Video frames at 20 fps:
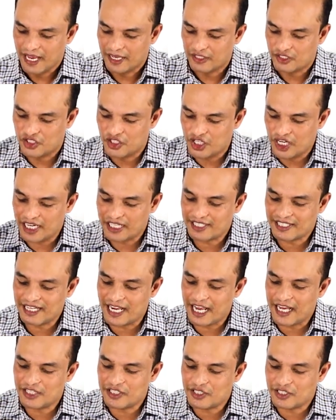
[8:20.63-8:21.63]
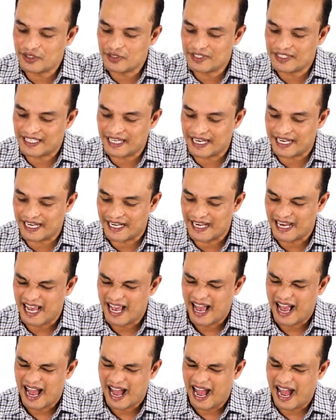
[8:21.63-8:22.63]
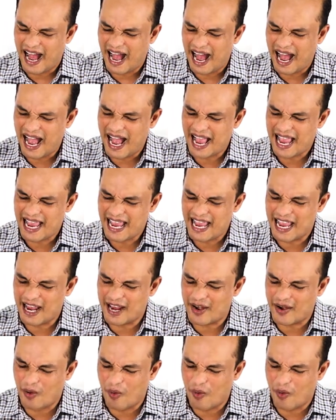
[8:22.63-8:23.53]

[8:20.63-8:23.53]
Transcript: just as you said, I and